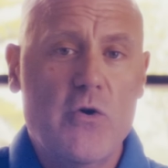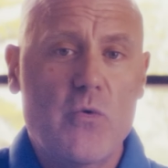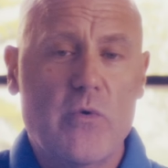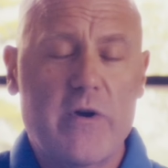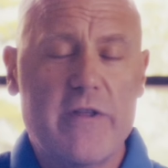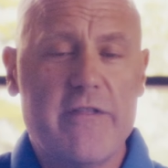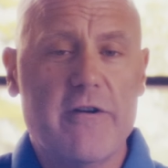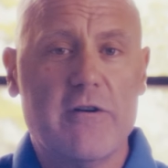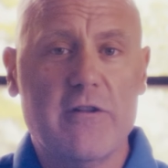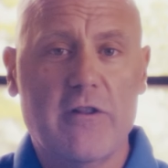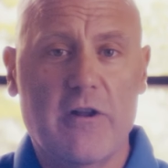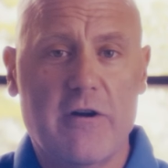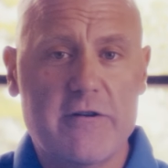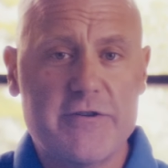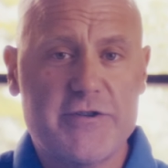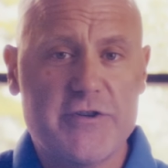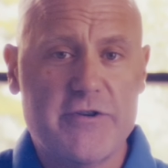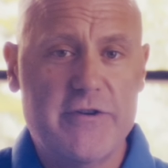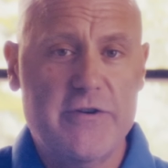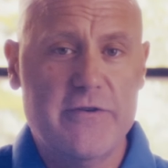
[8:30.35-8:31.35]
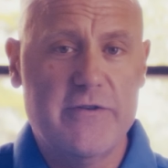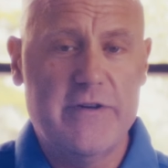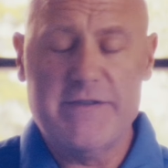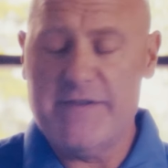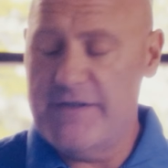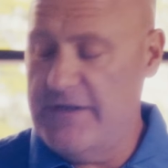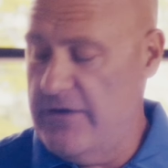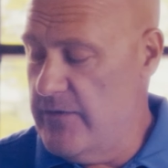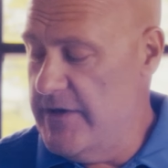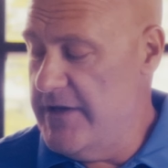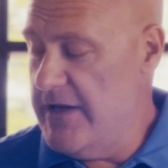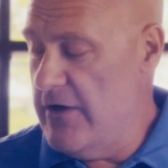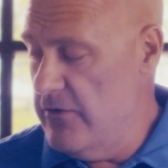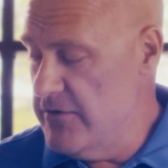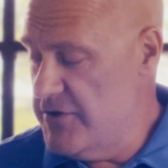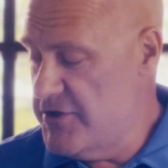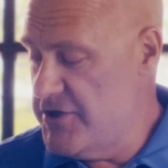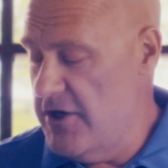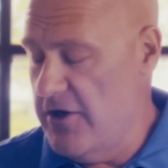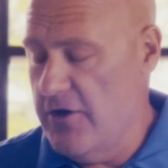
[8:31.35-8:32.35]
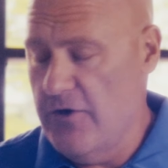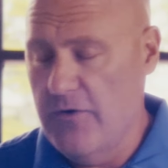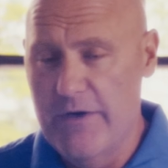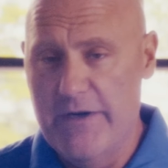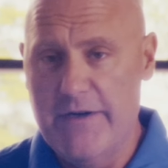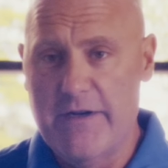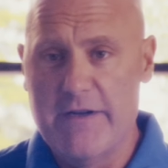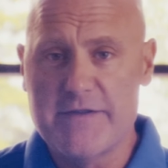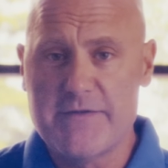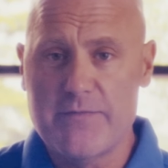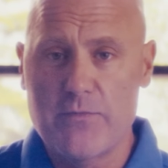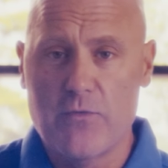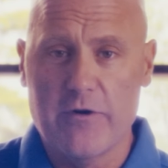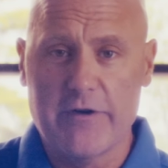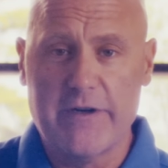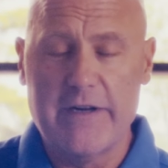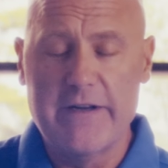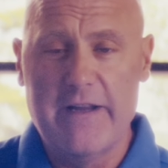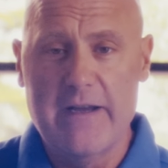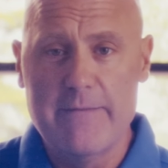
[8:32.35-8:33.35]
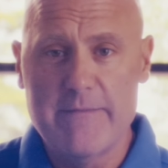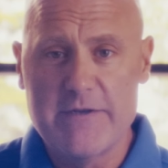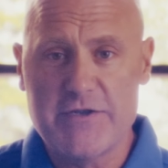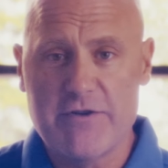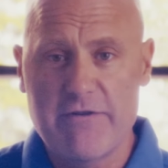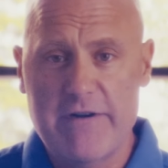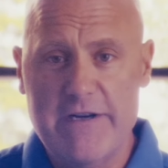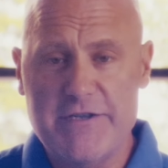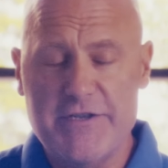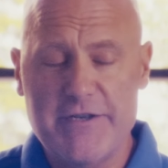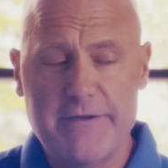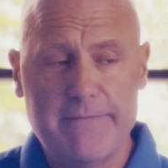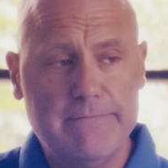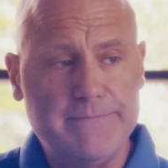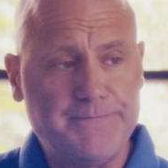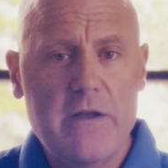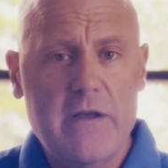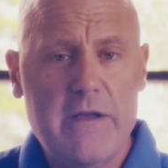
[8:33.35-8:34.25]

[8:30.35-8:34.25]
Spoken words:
With our larger units that we don't show in this working demonstration,